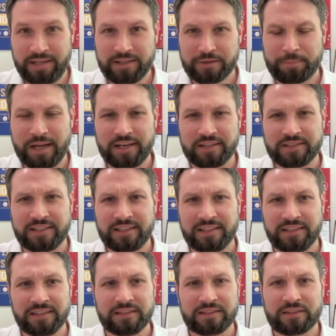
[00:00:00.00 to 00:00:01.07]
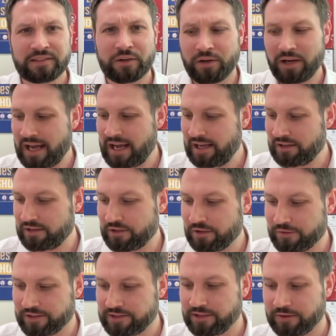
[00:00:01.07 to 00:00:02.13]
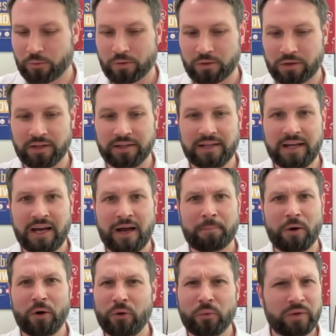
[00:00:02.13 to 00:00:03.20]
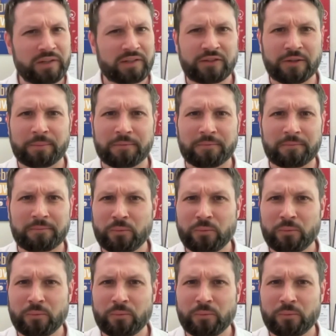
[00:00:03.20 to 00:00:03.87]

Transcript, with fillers: your PhD so at the University of Auckland. Um, who were yeah. you super?